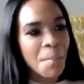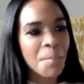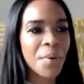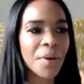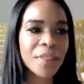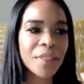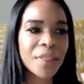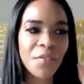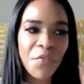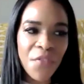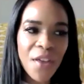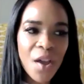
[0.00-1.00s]
but the
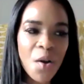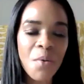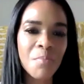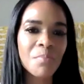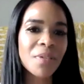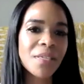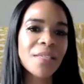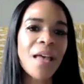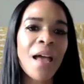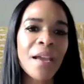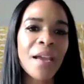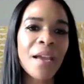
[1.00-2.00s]
film
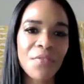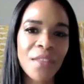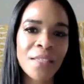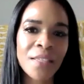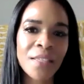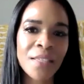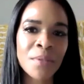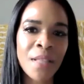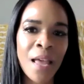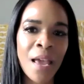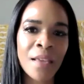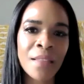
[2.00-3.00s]
side of things, I was
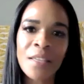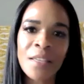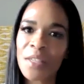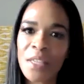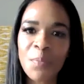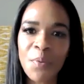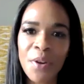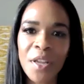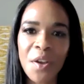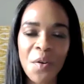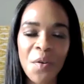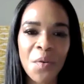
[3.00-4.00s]
like, this is
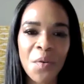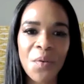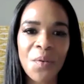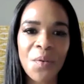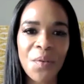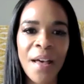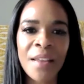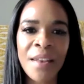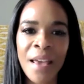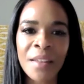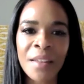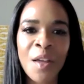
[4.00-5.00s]
pretty cool.
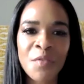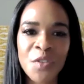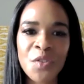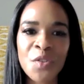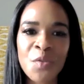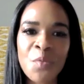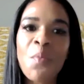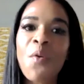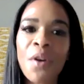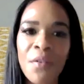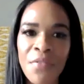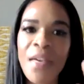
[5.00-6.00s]
I'd love to do
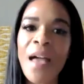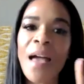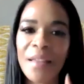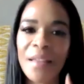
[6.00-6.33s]
more of that.